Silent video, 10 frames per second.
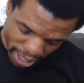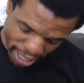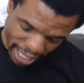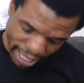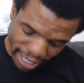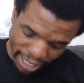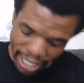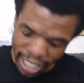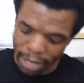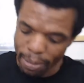to like
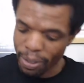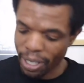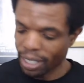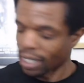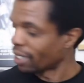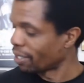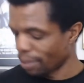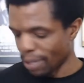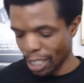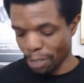see them, want to like
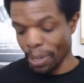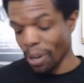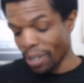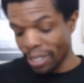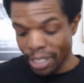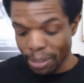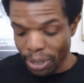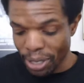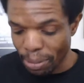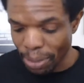experience them or
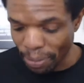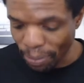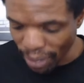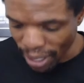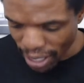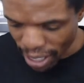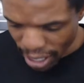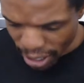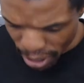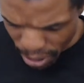something.
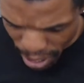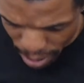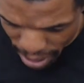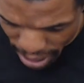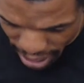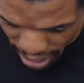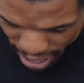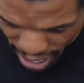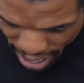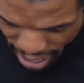So that means I
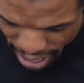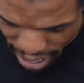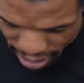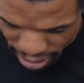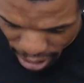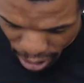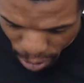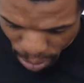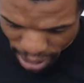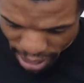kind of have to
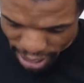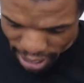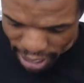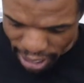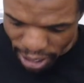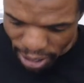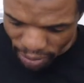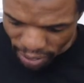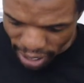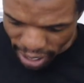open these things.
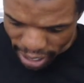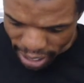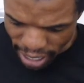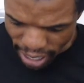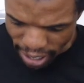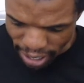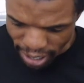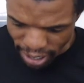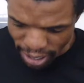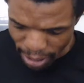It's kind of
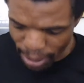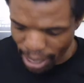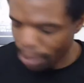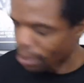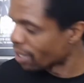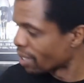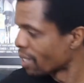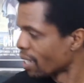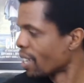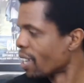hard sometimes because
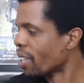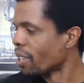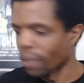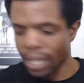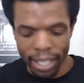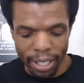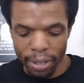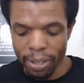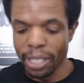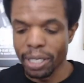the way they
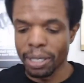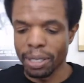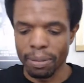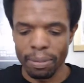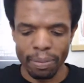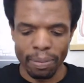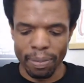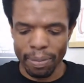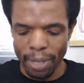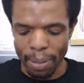do these,
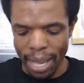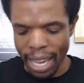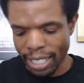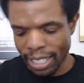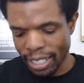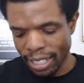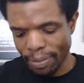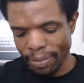the packaging.